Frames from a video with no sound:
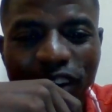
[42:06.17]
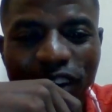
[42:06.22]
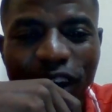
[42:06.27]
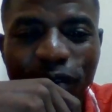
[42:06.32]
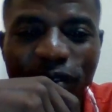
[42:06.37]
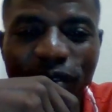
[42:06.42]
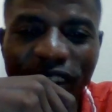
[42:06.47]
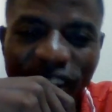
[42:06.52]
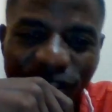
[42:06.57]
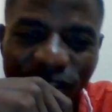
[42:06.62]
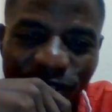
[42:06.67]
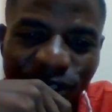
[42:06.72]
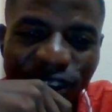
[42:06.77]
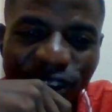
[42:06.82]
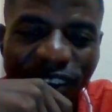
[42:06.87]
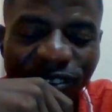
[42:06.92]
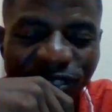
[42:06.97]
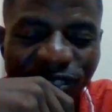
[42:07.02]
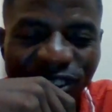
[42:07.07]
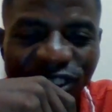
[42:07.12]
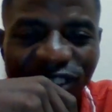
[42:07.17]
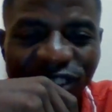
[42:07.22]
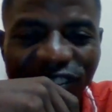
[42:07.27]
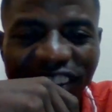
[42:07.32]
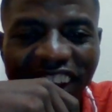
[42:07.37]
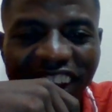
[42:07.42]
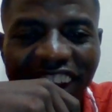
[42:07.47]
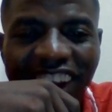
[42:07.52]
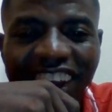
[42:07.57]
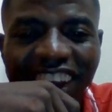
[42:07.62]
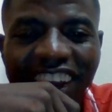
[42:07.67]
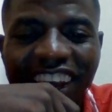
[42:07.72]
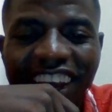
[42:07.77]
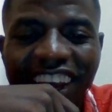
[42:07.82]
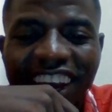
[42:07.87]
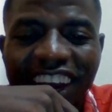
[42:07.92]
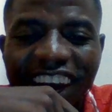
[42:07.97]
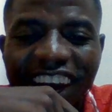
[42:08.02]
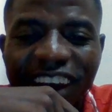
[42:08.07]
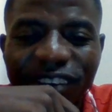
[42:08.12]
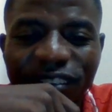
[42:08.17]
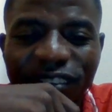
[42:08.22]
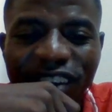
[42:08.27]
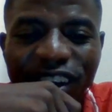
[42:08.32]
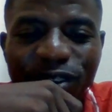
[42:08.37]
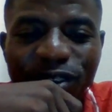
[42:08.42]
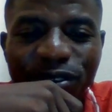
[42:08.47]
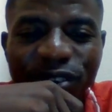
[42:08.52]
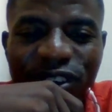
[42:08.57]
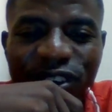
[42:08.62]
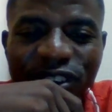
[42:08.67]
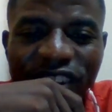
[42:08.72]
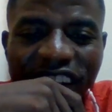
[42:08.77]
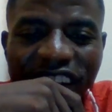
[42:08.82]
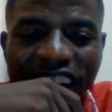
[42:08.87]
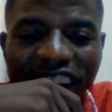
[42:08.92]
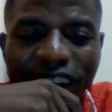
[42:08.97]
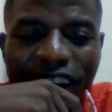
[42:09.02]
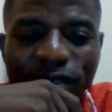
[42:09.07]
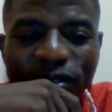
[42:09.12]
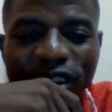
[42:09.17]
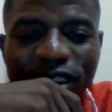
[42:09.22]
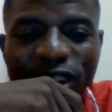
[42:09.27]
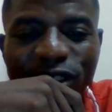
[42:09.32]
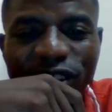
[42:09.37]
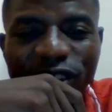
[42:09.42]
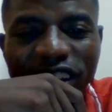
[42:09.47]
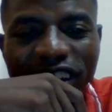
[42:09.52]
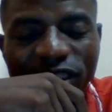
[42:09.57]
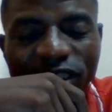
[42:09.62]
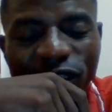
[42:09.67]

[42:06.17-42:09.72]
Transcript: I've been following most of the video that have been loaded